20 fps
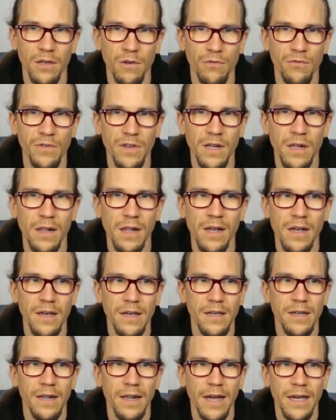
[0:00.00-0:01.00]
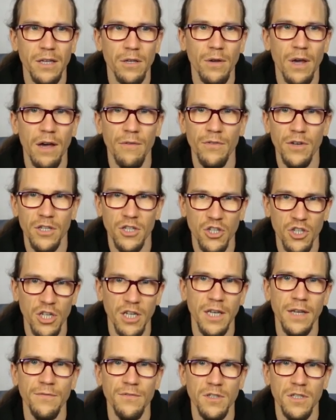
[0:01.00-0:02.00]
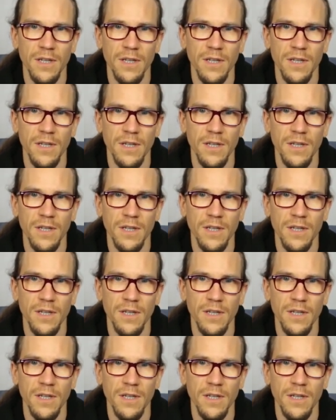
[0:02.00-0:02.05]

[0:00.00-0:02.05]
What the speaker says: You feel like you have achieved